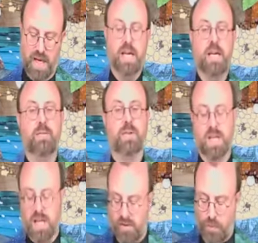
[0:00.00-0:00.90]

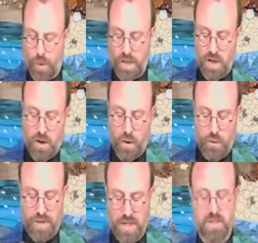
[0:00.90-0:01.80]
Even if we
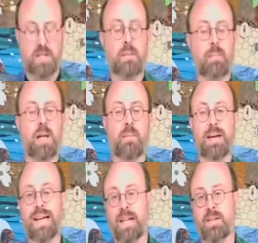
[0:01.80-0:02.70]
know that it simply
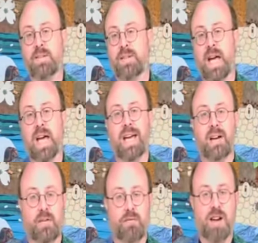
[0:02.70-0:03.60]
means day
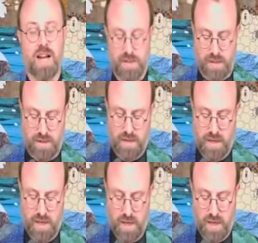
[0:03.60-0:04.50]
of rest
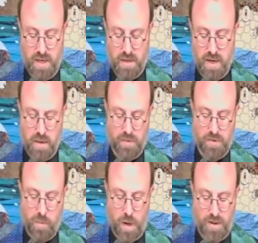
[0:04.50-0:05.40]
and comes
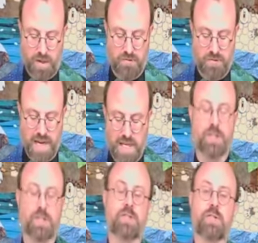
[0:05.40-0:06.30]
from one of the
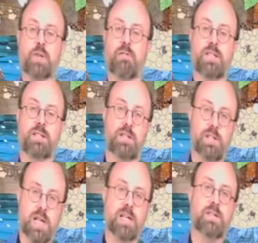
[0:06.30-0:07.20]
creation stories in
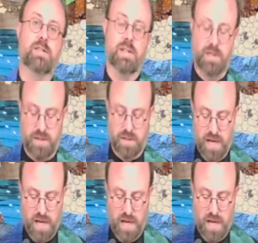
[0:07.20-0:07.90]
Genesis,